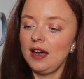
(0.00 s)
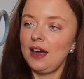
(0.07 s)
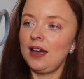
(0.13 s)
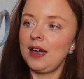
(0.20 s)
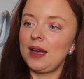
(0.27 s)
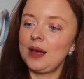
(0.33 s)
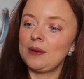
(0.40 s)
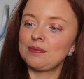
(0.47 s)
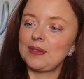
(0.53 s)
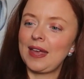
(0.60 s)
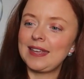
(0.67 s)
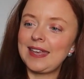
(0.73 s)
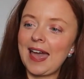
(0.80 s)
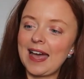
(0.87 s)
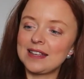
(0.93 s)

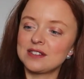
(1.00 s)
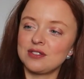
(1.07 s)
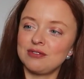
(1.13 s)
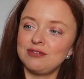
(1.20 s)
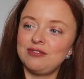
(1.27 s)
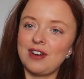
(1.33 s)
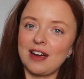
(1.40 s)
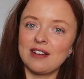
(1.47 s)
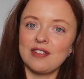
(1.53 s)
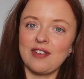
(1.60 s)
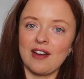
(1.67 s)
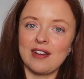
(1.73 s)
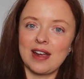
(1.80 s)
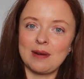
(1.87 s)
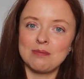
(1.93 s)
Yes, very,
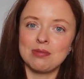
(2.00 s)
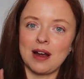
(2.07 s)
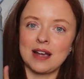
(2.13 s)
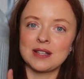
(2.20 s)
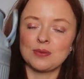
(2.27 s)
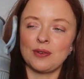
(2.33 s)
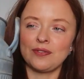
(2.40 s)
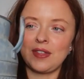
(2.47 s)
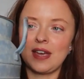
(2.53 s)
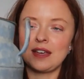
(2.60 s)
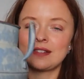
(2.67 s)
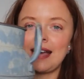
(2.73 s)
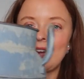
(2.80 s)
very impressed with this,